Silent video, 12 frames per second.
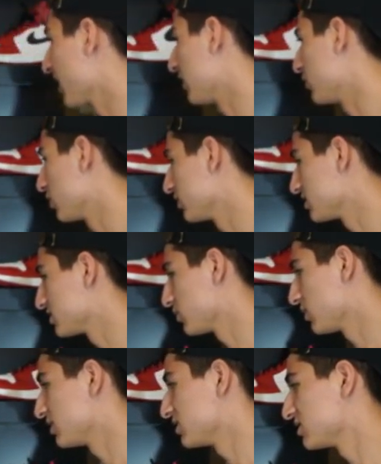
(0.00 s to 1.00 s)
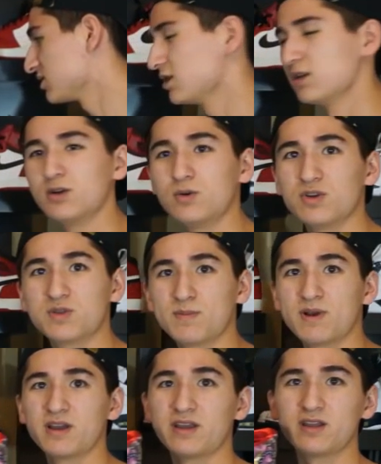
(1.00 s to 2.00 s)
I wore this once with
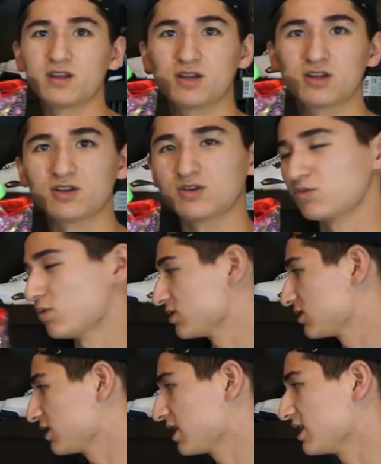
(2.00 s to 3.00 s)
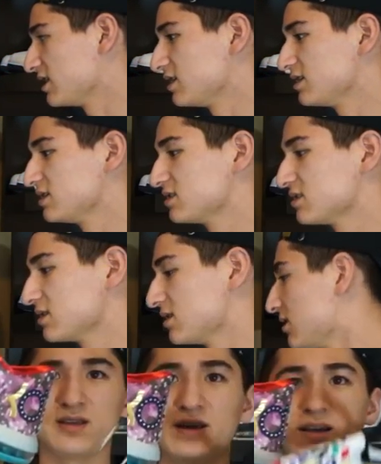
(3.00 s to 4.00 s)
my What the KDs.
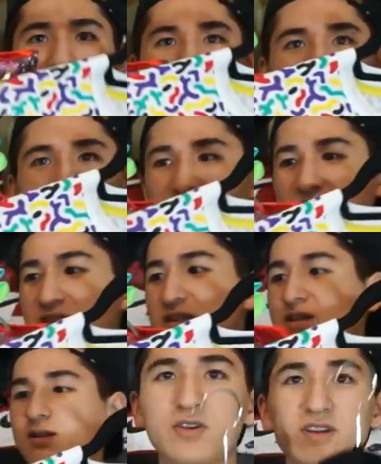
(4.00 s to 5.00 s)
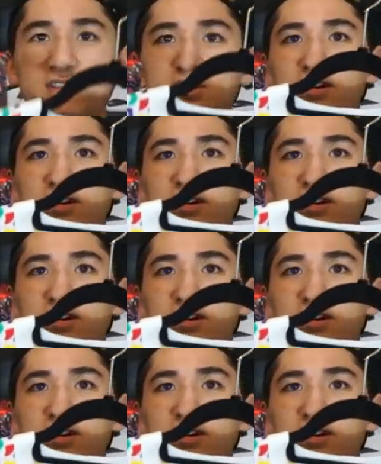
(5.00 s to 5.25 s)
Yeah, as you can see, crazy